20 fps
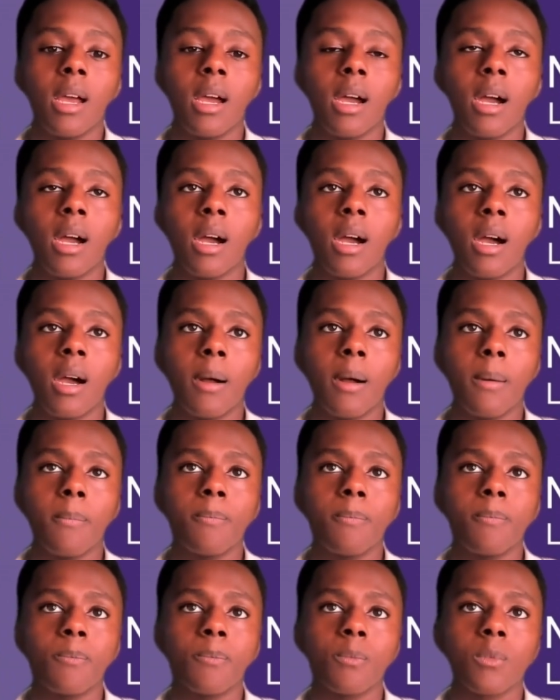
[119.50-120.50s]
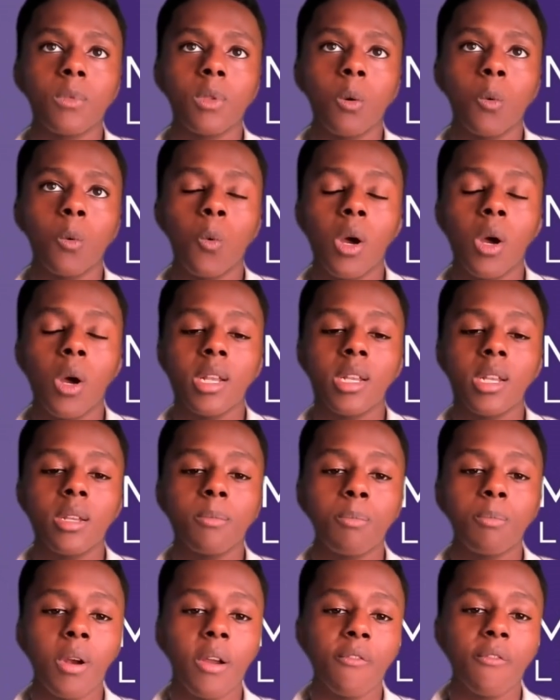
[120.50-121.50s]
um what
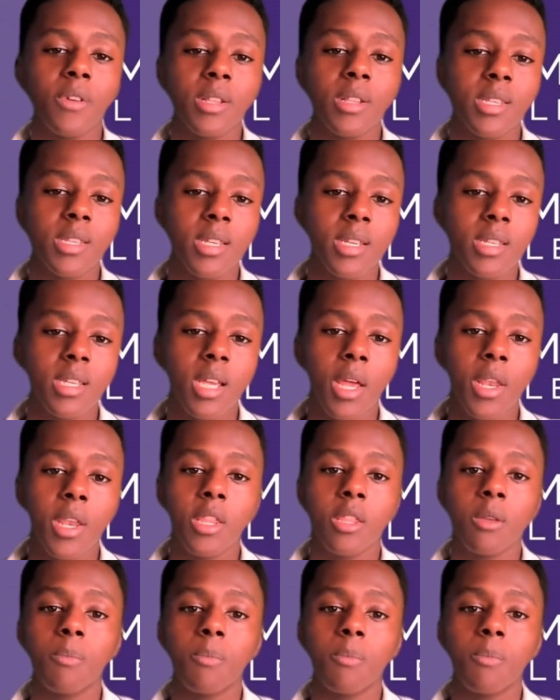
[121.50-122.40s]
preferences another